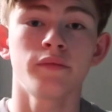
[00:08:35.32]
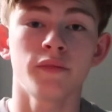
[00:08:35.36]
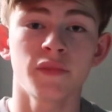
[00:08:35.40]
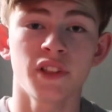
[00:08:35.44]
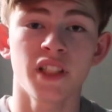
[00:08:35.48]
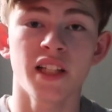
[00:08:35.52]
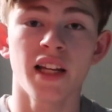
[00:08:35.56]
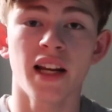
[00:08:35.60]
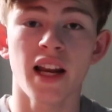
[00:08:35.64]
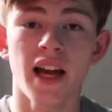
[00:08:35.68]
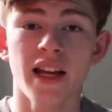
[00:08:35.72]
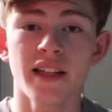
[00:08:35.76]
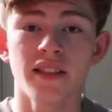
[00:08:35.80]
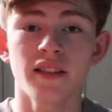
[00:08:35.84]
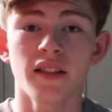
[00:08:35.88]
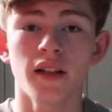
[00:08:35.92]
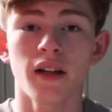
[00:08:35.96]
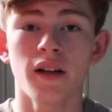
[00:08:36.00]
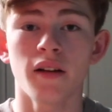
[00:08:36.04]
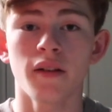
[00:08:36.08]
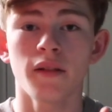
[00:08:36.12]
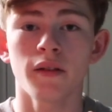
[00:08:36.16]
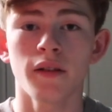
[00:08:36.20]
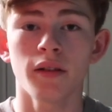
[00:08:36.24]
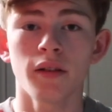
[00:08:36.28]
See you
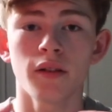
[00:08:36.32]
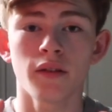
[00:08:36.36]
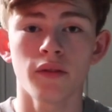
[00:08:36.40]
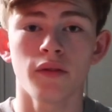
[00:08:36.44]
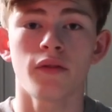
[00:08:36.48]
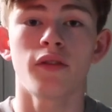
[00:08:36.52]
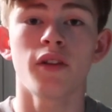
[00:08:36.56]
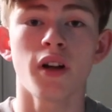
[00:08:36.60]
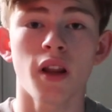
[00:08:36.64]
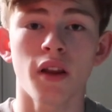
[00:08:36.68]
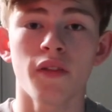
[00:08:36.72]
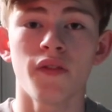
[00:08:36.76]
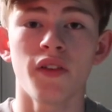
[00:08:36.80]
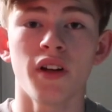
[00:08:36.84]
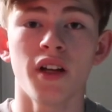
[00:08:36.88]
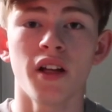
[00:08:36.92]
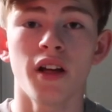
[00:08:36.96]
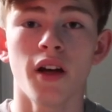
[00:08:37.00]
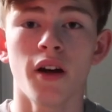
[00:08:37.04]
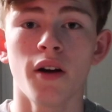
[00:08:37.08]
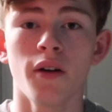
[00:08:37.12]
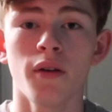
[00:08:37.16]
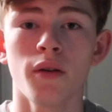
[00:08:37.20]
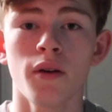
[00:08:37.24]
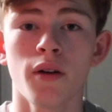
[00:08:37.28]
later for another
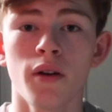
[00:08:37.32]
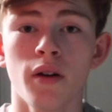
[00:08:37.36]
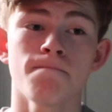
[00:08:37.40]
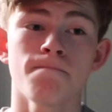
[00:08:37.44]
video.